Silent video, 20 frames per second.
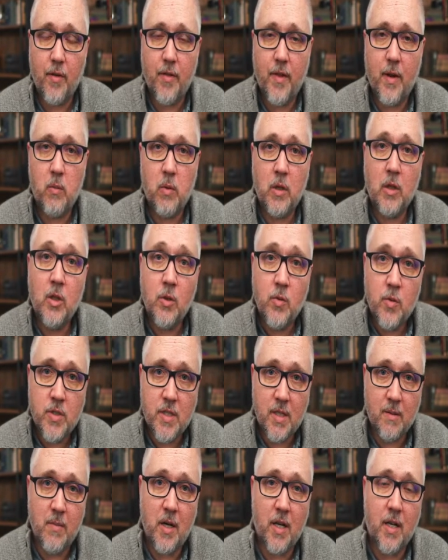They were
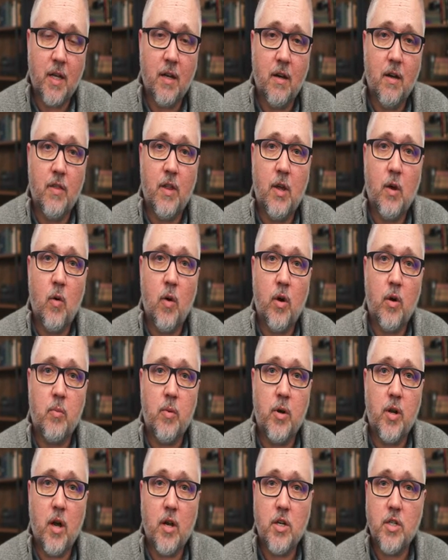losing money on the oil
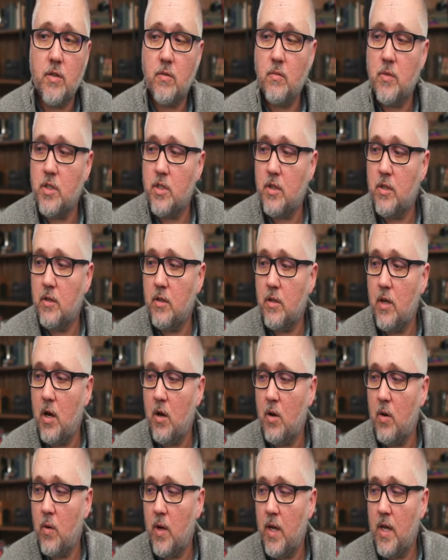production, which could
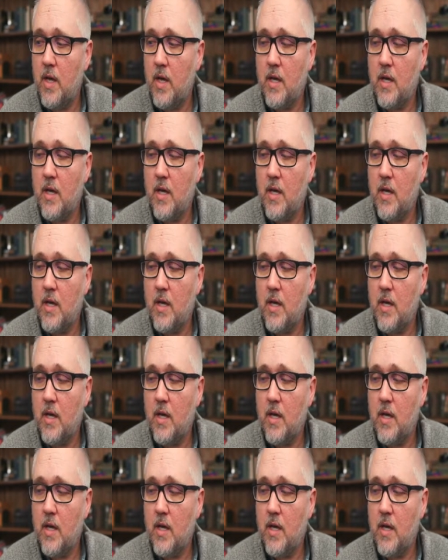go